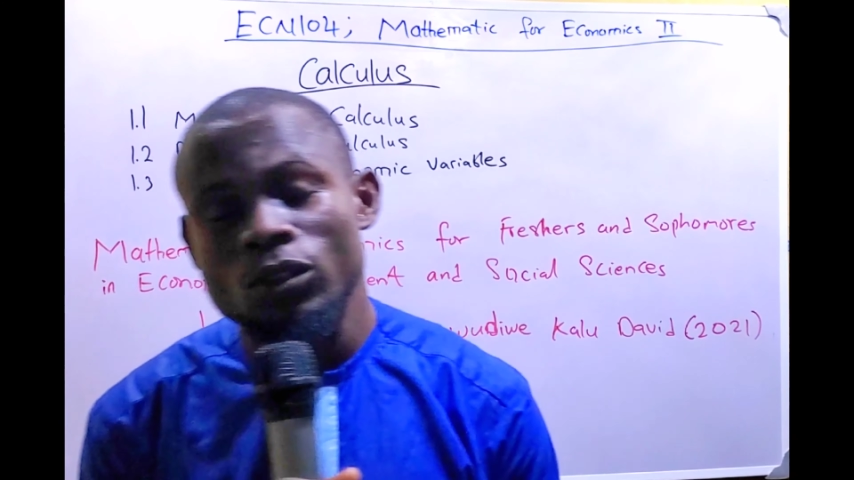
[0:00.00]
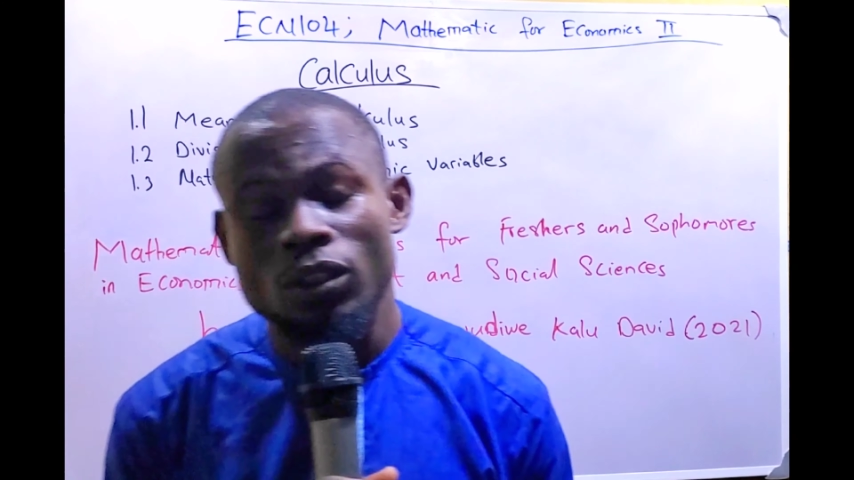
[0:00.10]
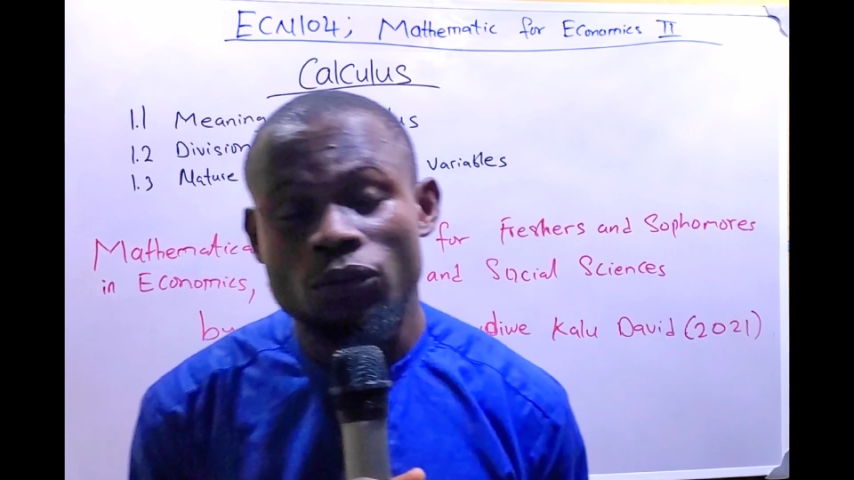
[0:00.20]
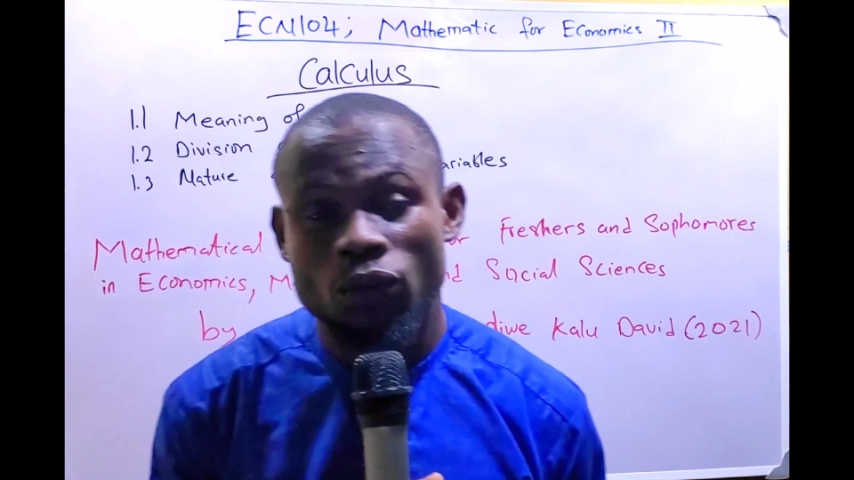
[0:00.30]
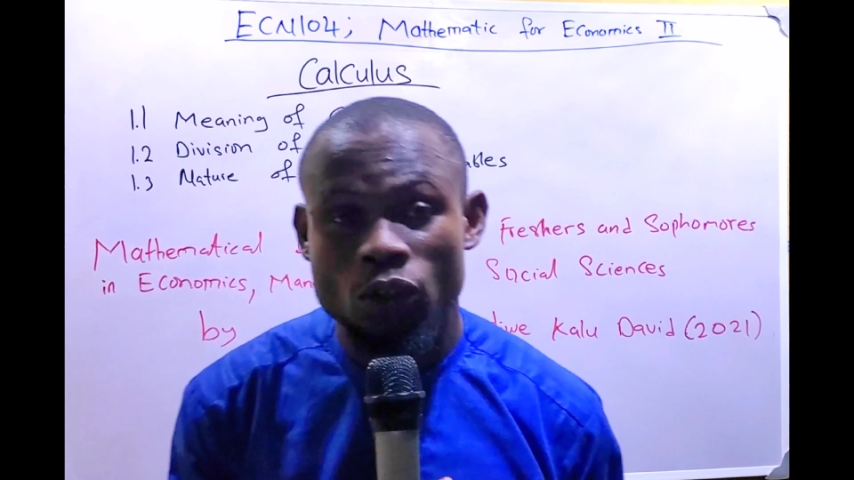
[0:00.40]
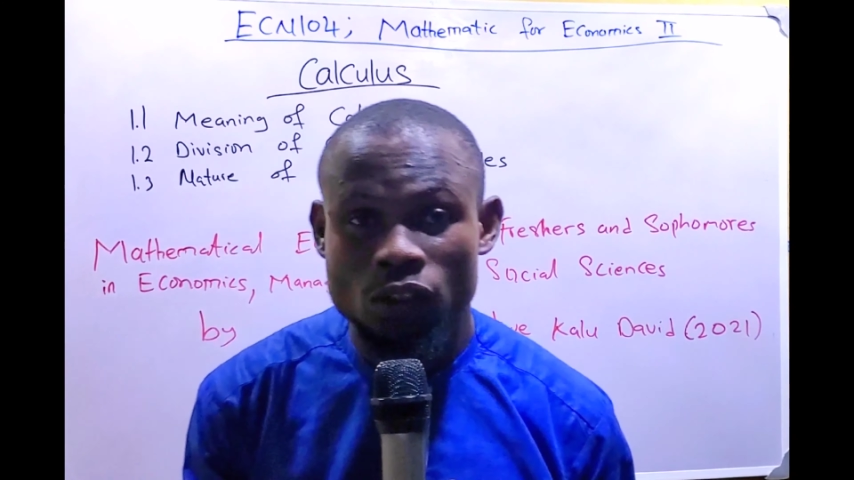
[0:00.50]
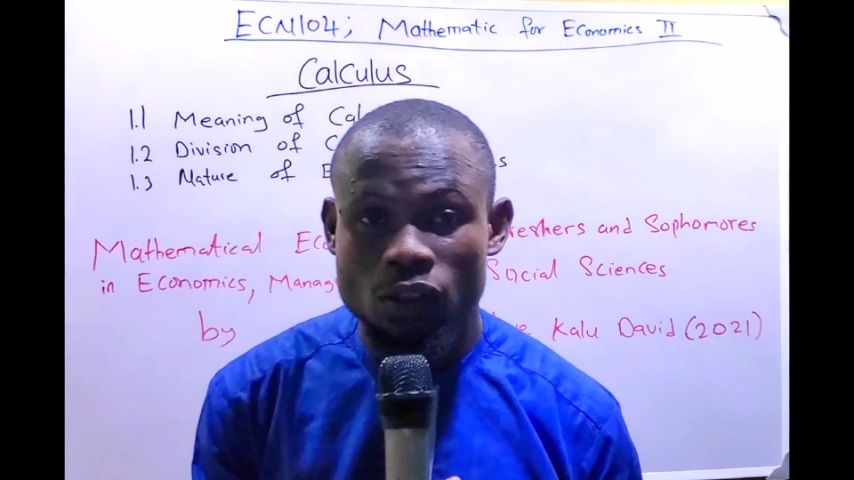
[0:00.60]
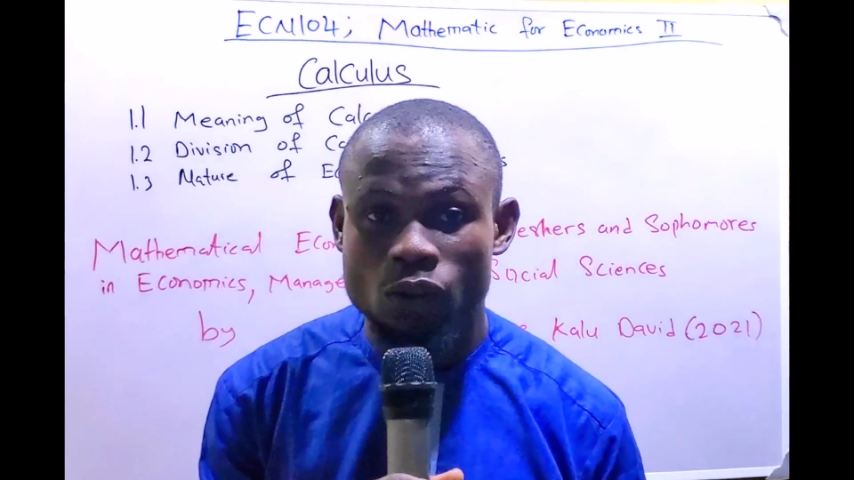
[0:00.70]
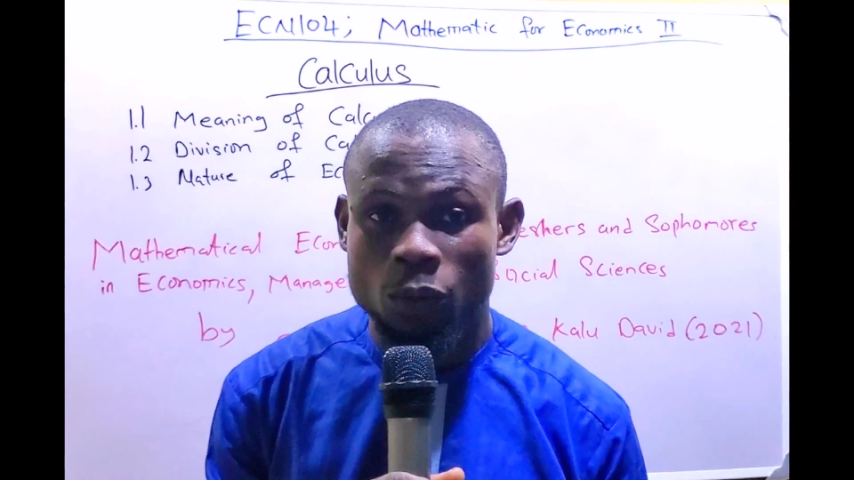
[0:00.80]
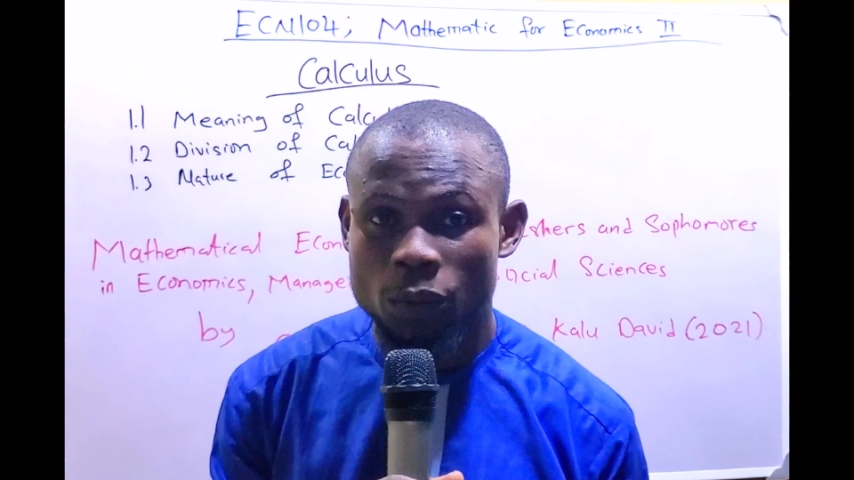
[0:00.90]
to the
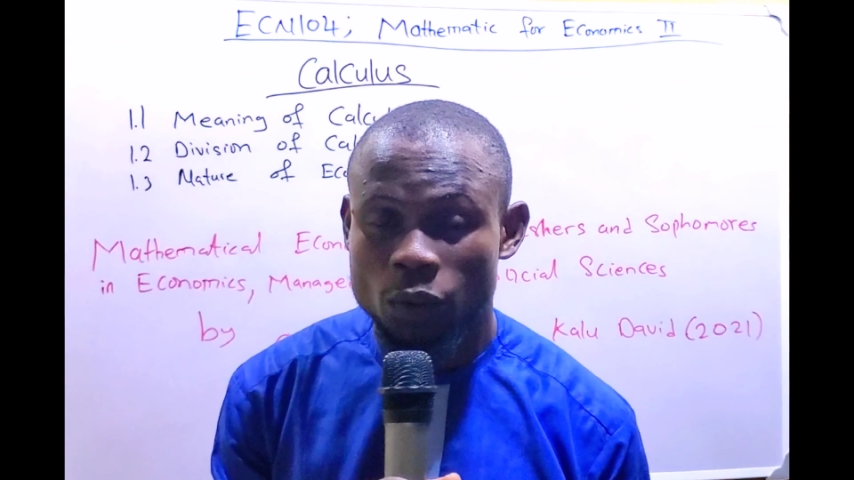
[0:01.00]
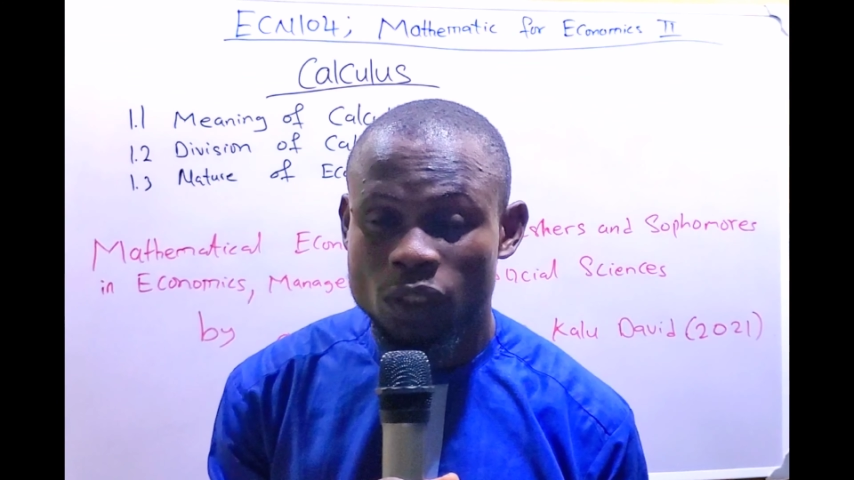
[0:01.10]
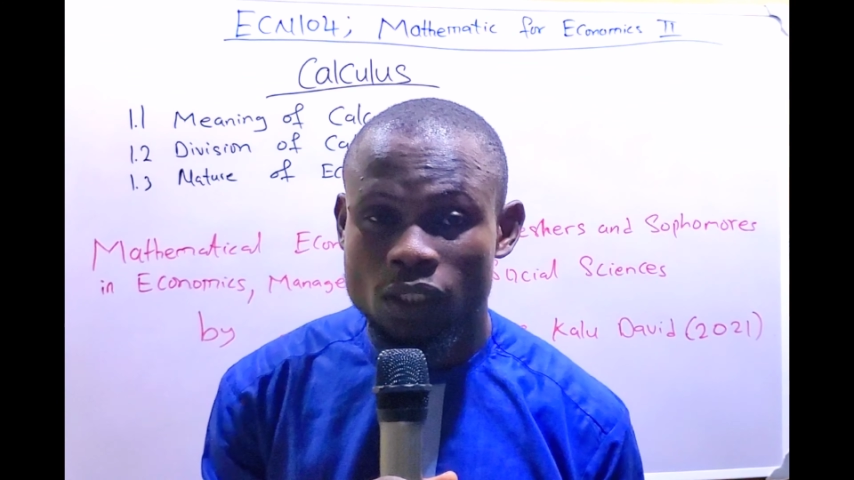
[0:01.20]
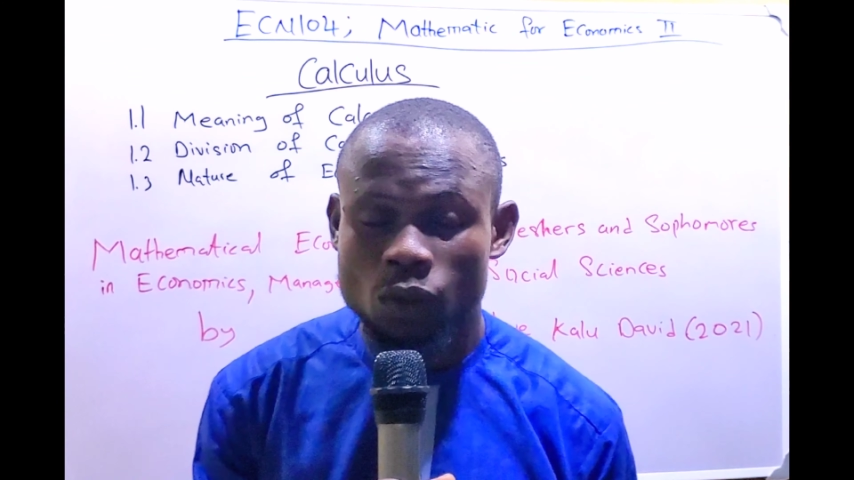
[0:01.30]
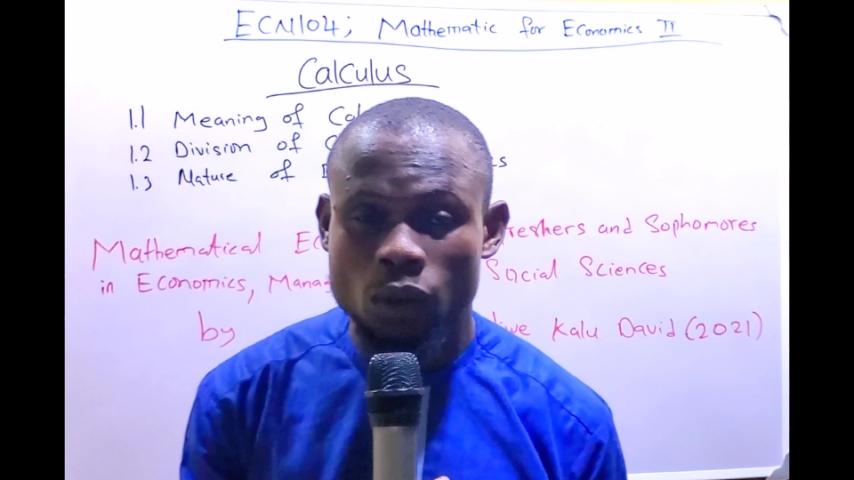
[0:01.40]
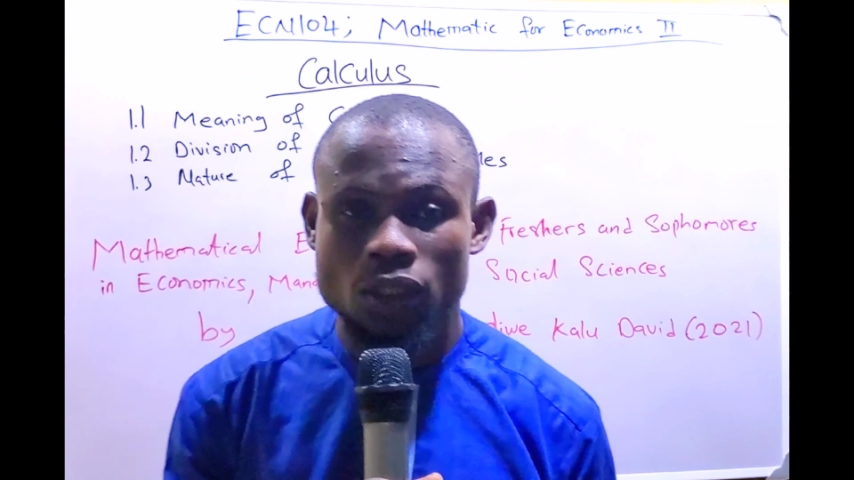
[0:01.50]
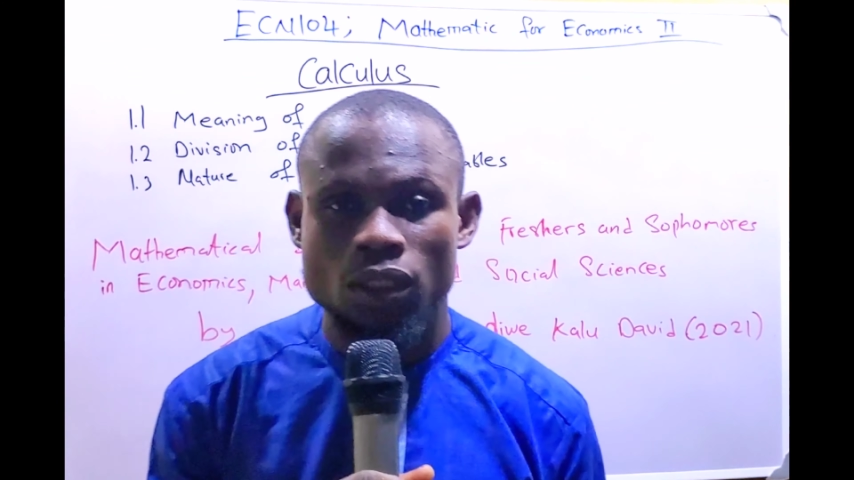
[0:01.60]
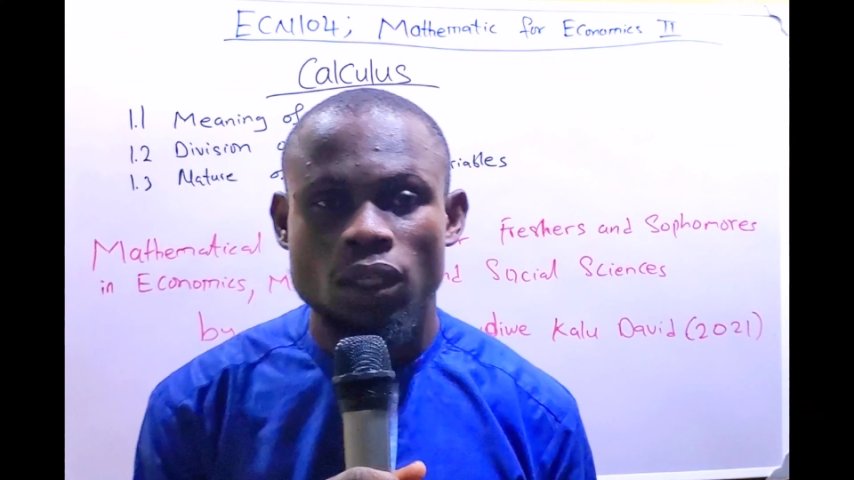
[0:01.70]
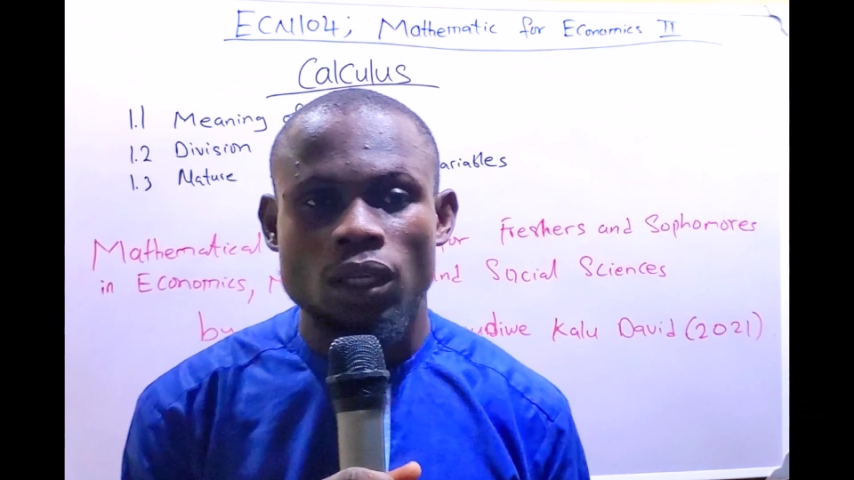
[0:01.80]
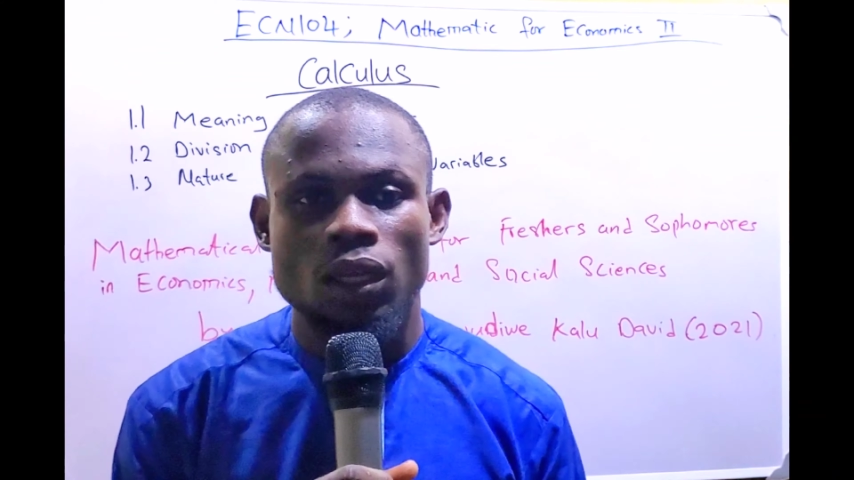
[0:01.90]
first topic, which is what?